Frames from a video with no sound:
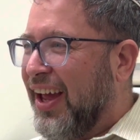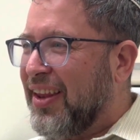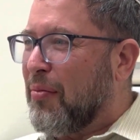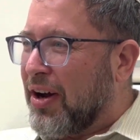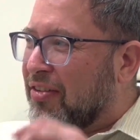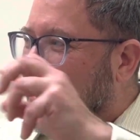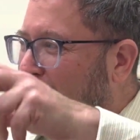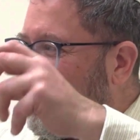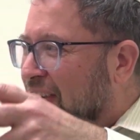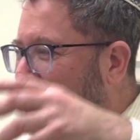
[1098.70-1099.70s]
And the monkeys come
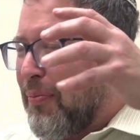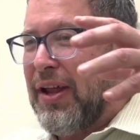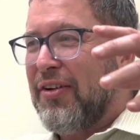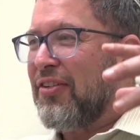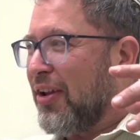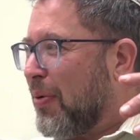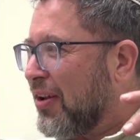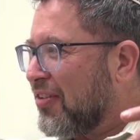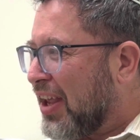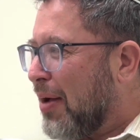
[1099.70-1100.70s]
and steal all the
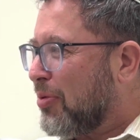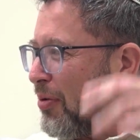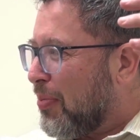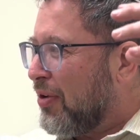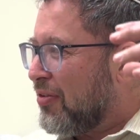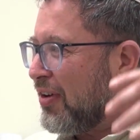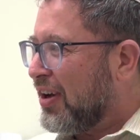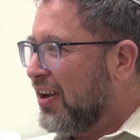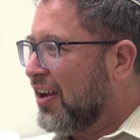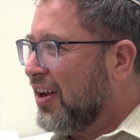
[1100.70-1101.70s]
peddlers' caps, and they're up in the
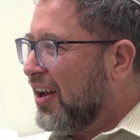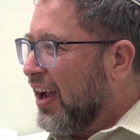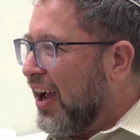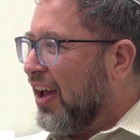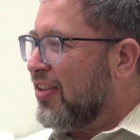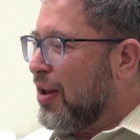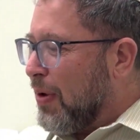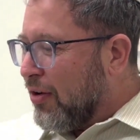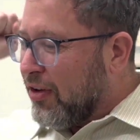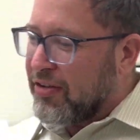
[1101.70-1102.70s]
tree. And then the
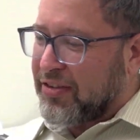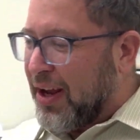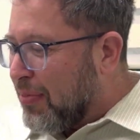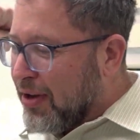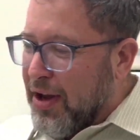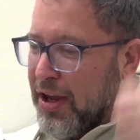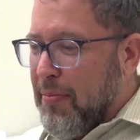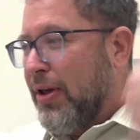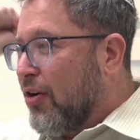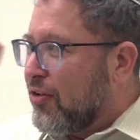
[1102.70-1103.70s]
peddlers start stamping, give
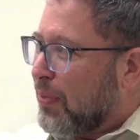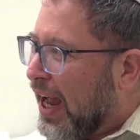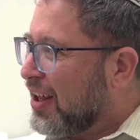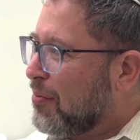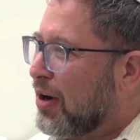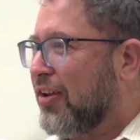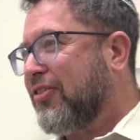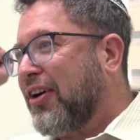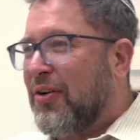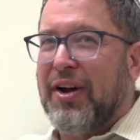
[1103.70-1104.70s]
me those back, and the monkeys
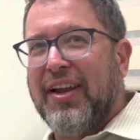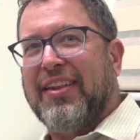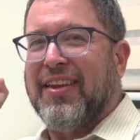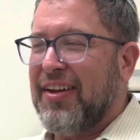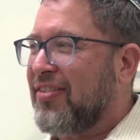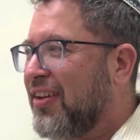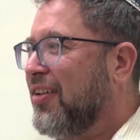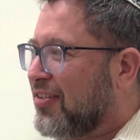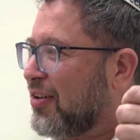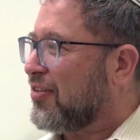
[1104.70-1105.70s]
start going like this, and then they
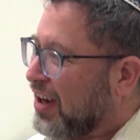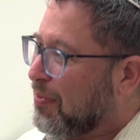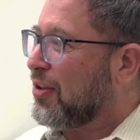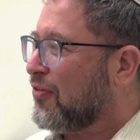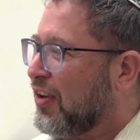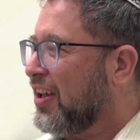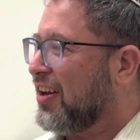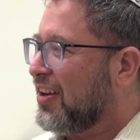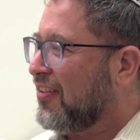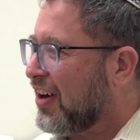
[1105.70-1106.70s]
start stamping their feet,
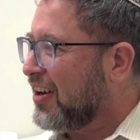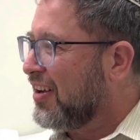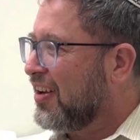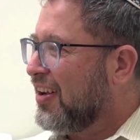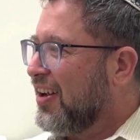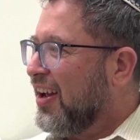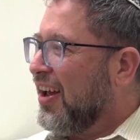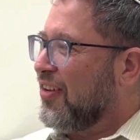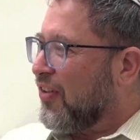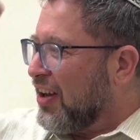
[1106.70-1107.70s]
and right?
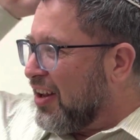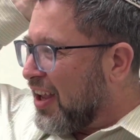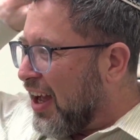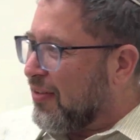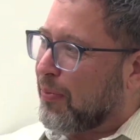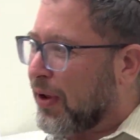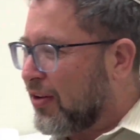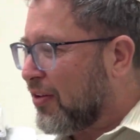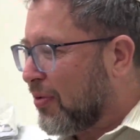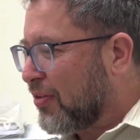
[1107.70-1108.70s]
And then finally the
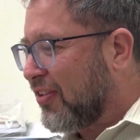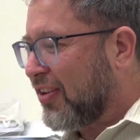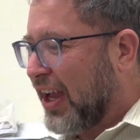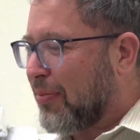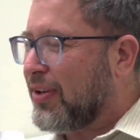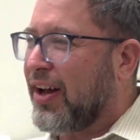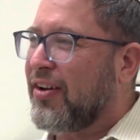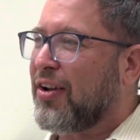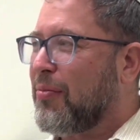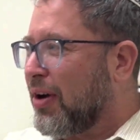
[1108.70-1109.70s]
peddler throws his cap down,
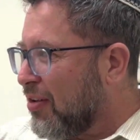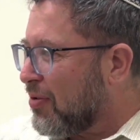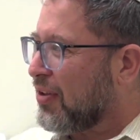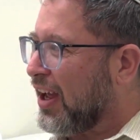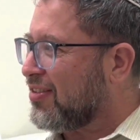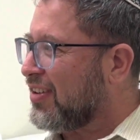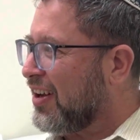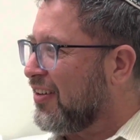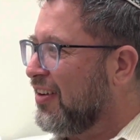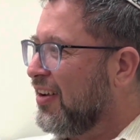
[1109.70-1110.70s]
and all the monkeys throw their hats
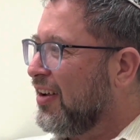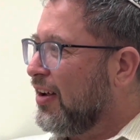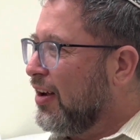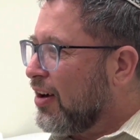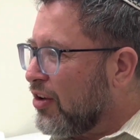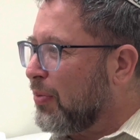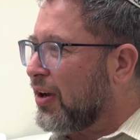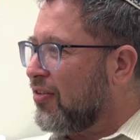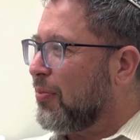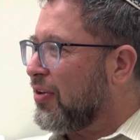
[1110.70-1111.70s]
down. Because
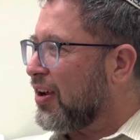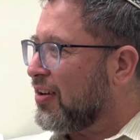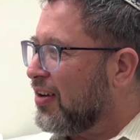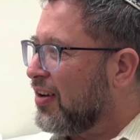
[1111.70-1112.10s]
monkeys imitate.